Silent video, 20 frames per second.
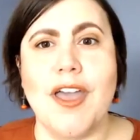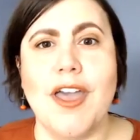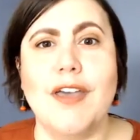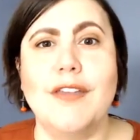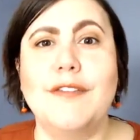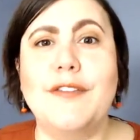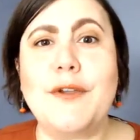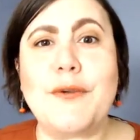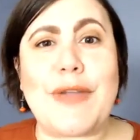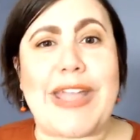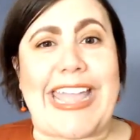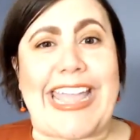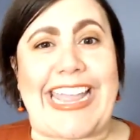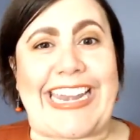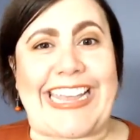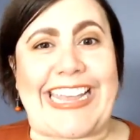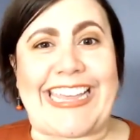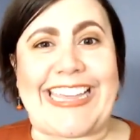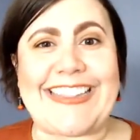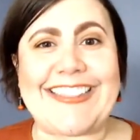So
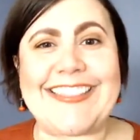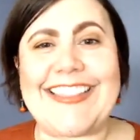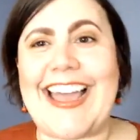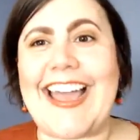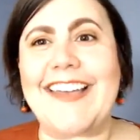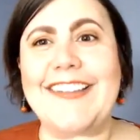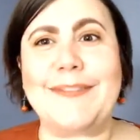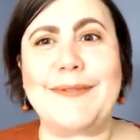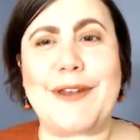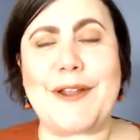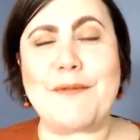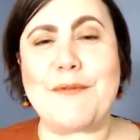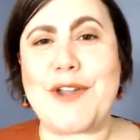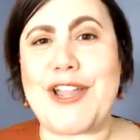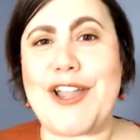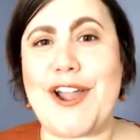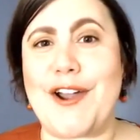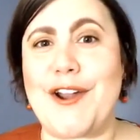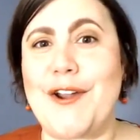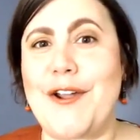any last minute,
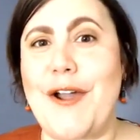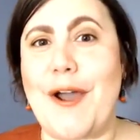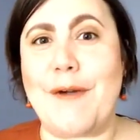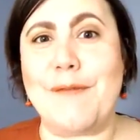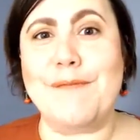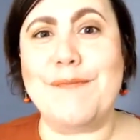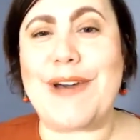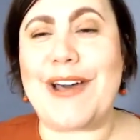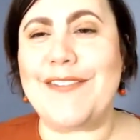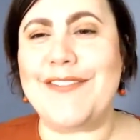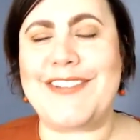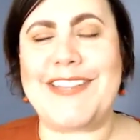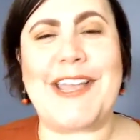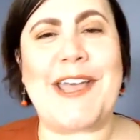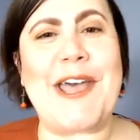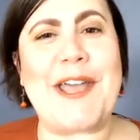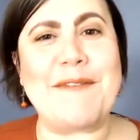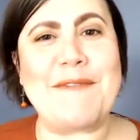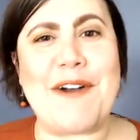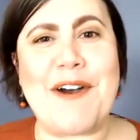we are above
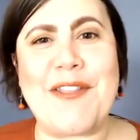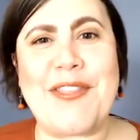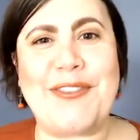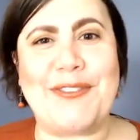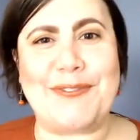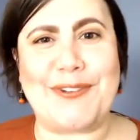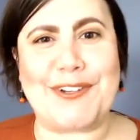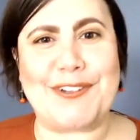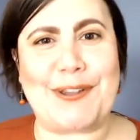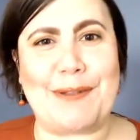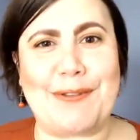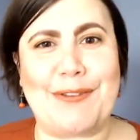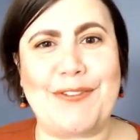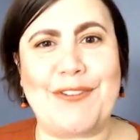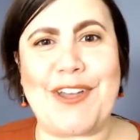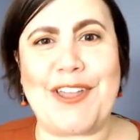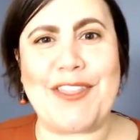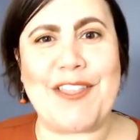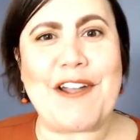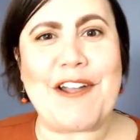time. All these workshops have
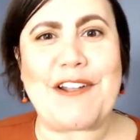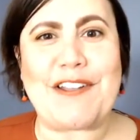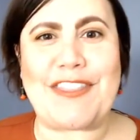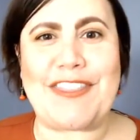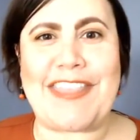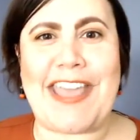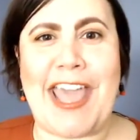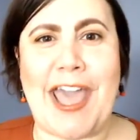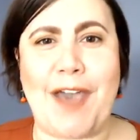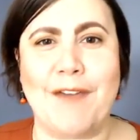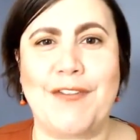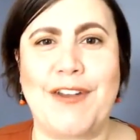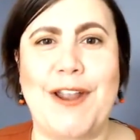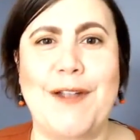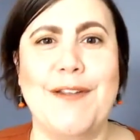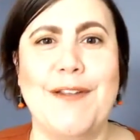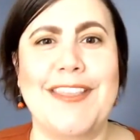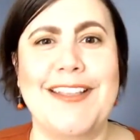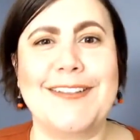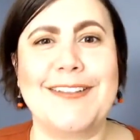gone longer than the half an
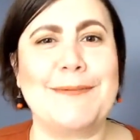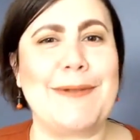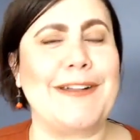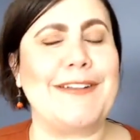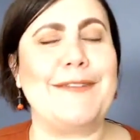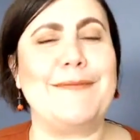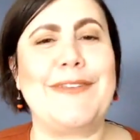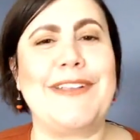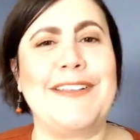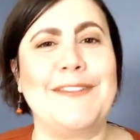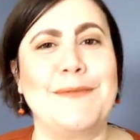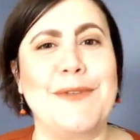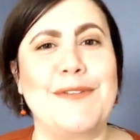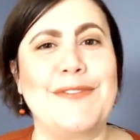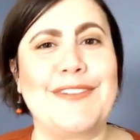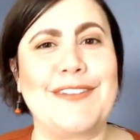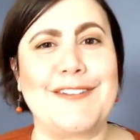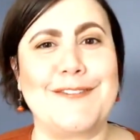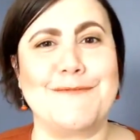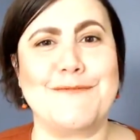hour they expected because we have
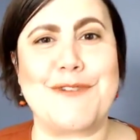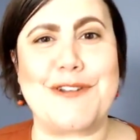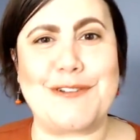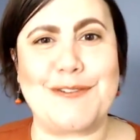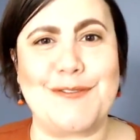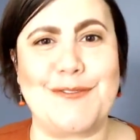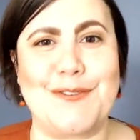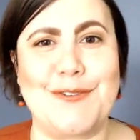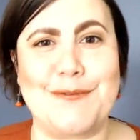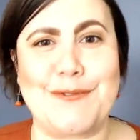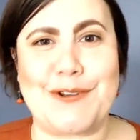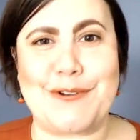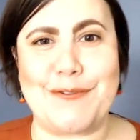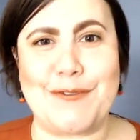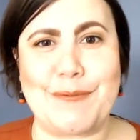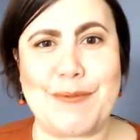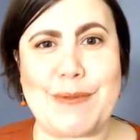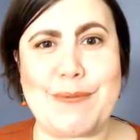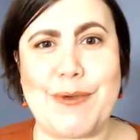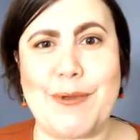such wonderful,
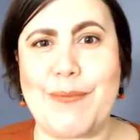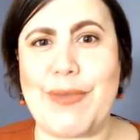wonderful people.